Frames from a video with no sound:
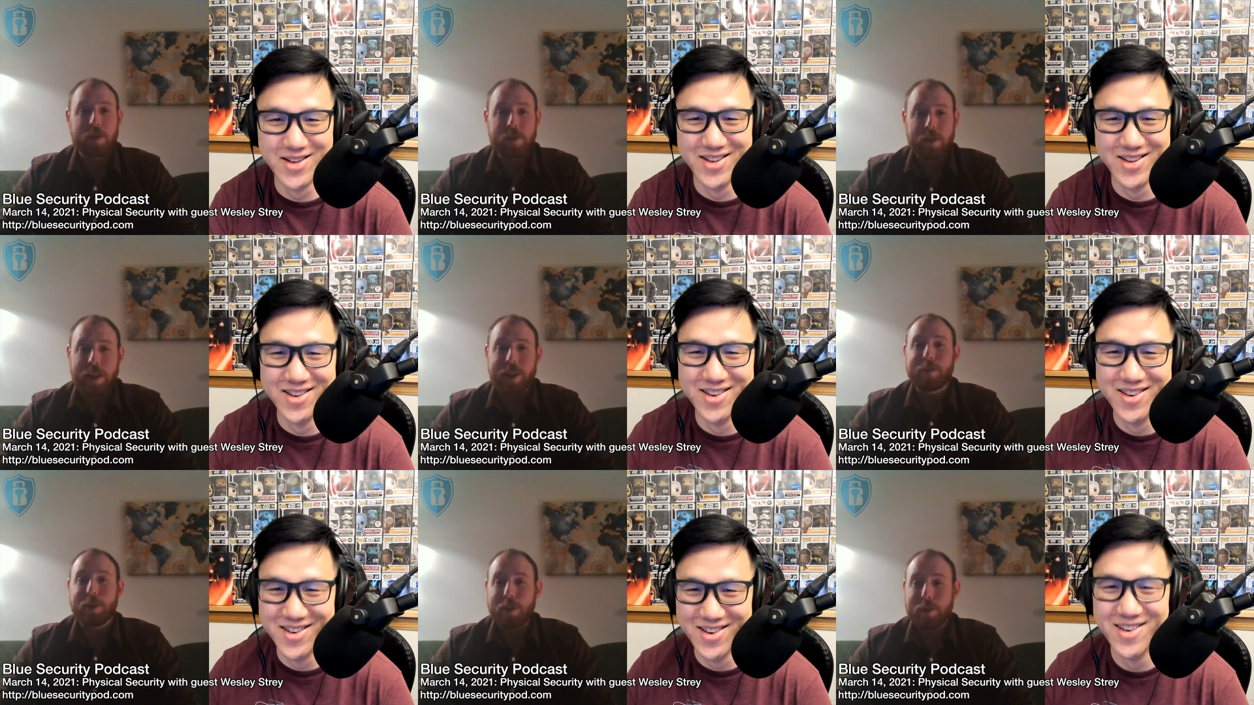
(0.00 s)

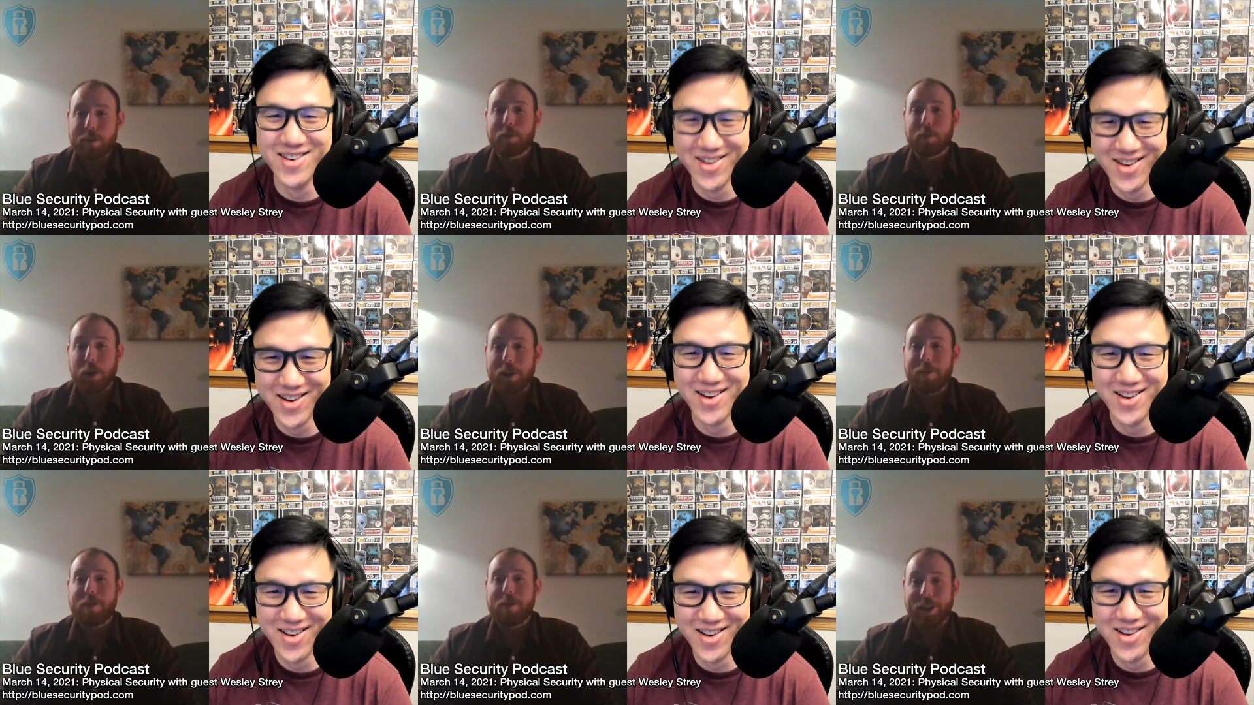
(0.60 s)
Speaker 1: tend to be
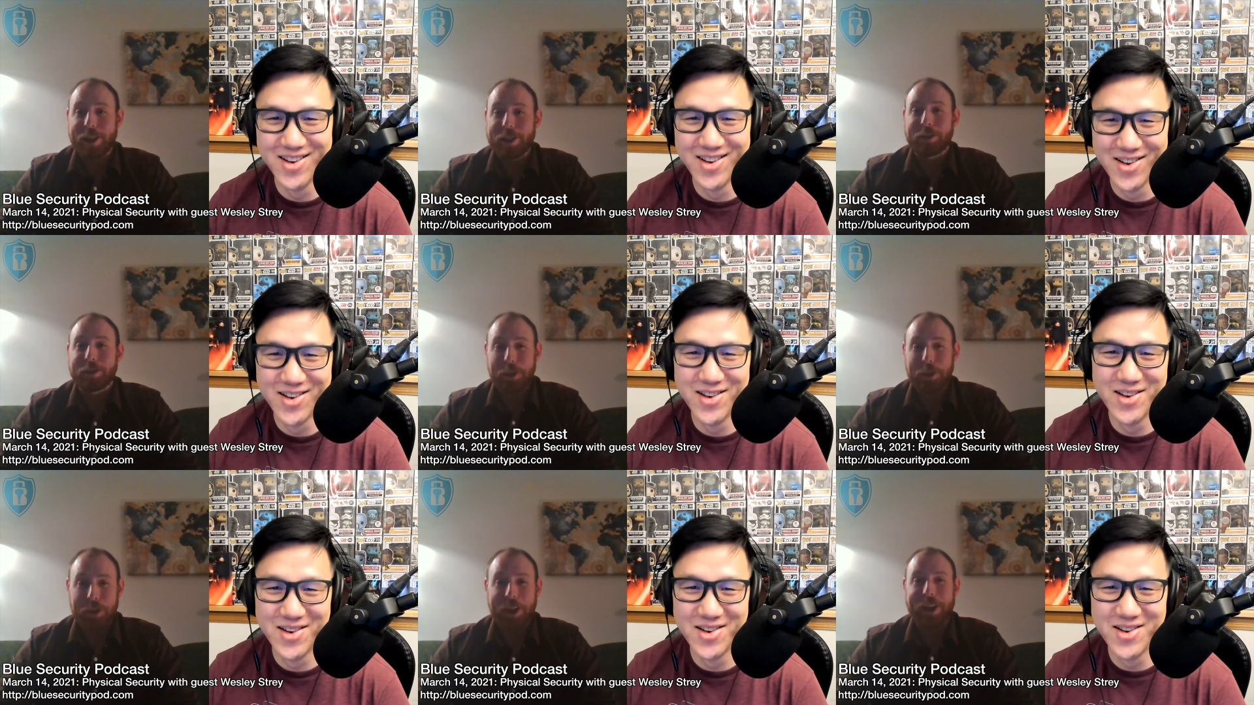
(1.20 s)
spread thin in
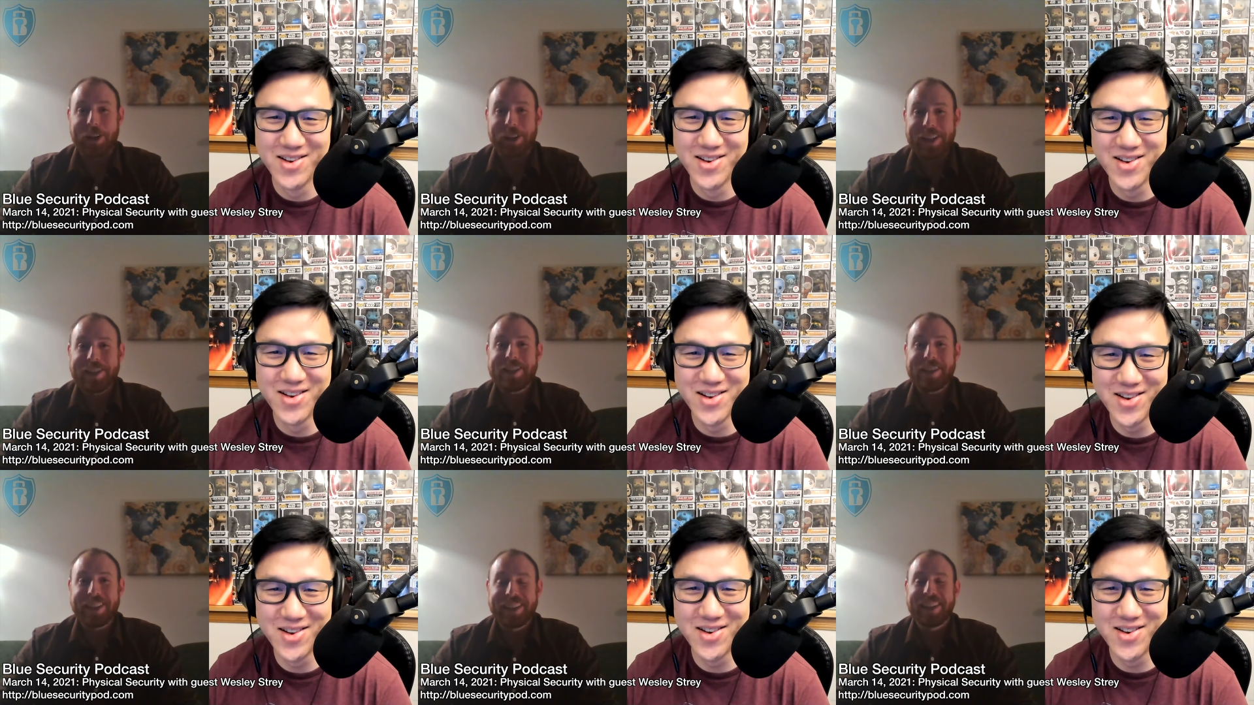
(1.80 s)
rural
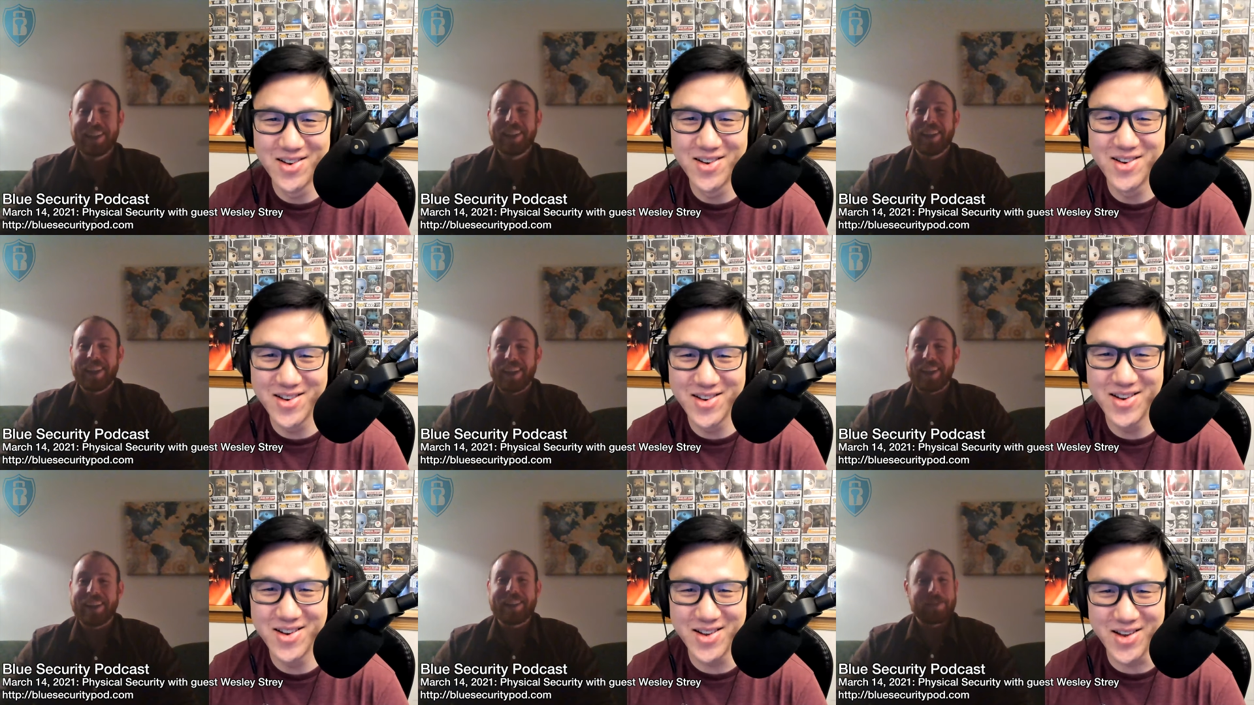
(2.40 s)
areas,
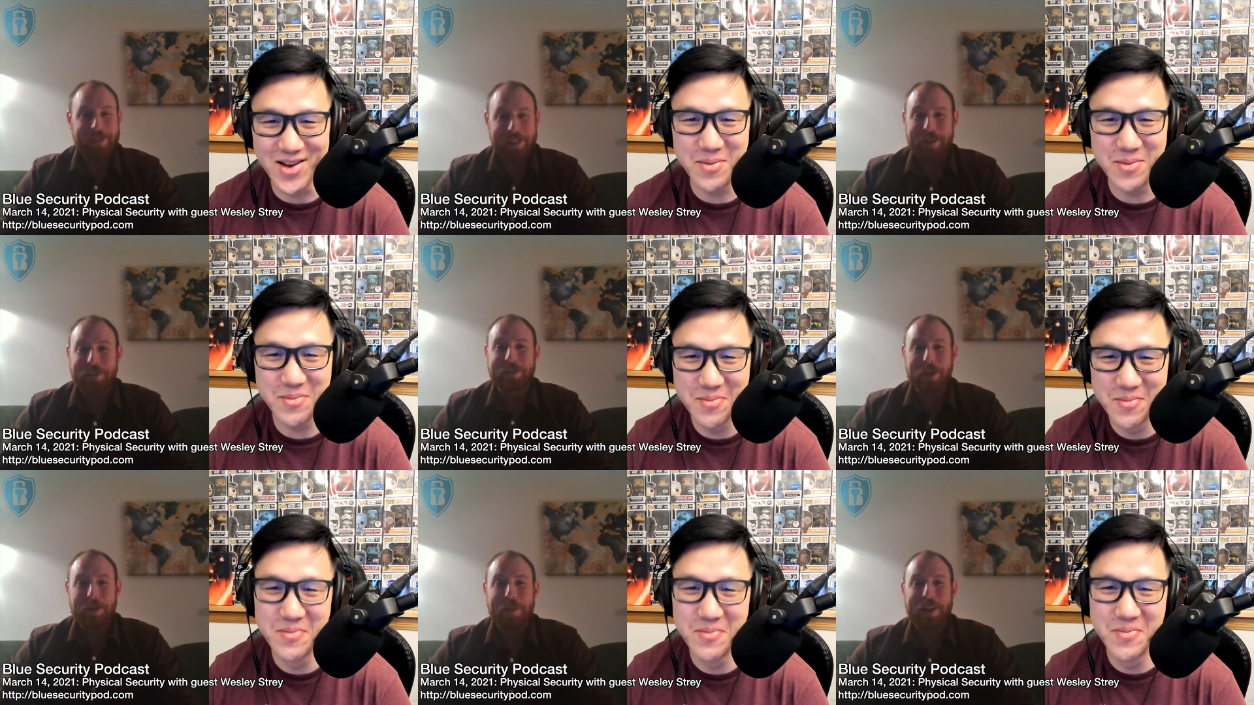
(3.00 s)
uh, and, yep. and,
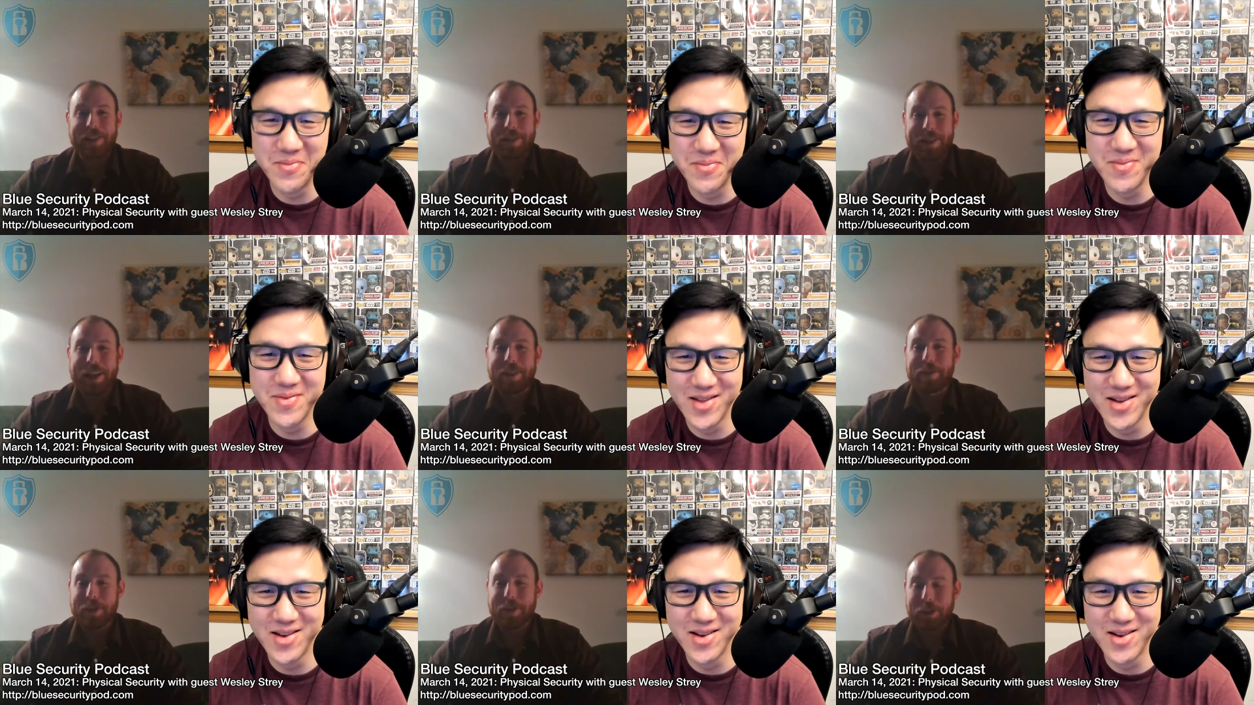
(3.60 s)
response
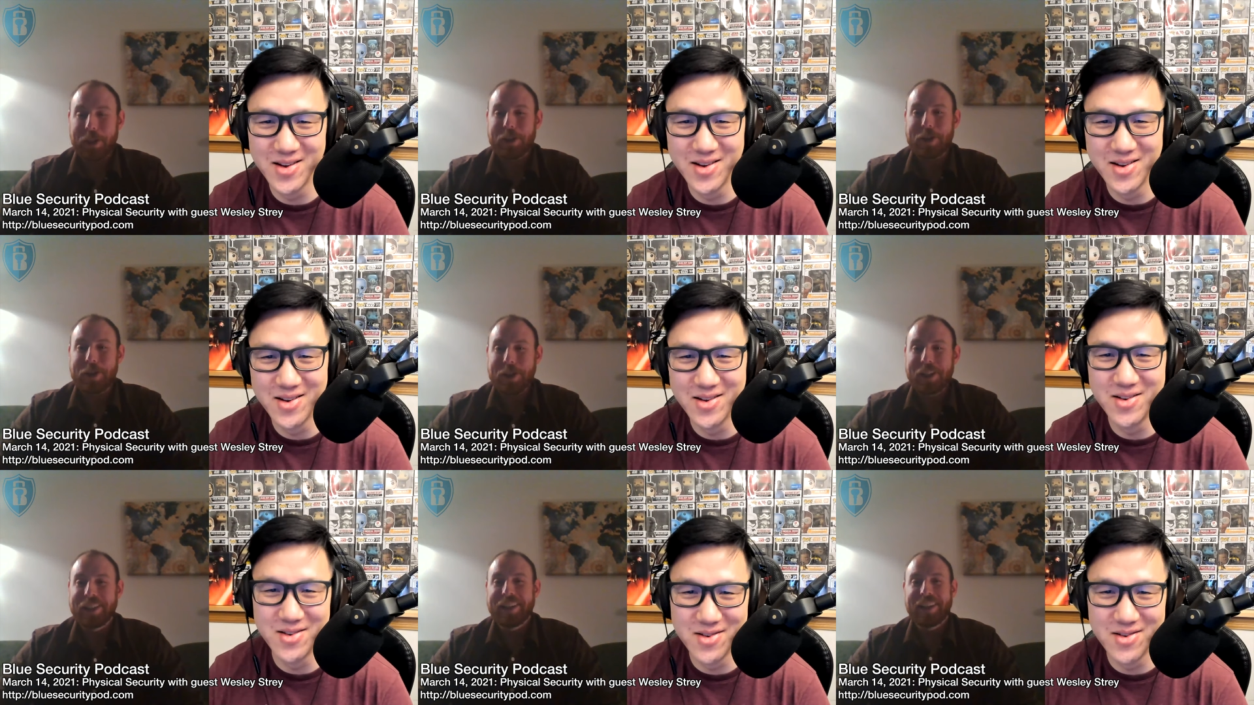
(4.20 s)
times are
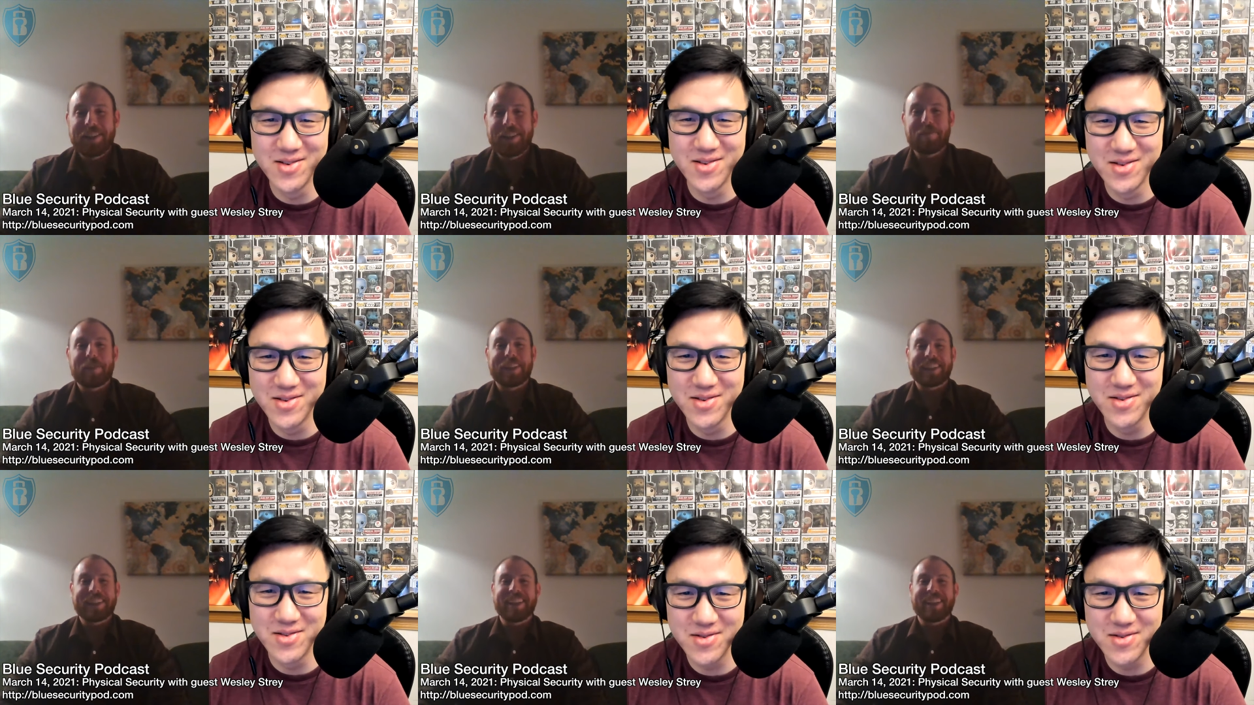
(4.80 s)
larger. But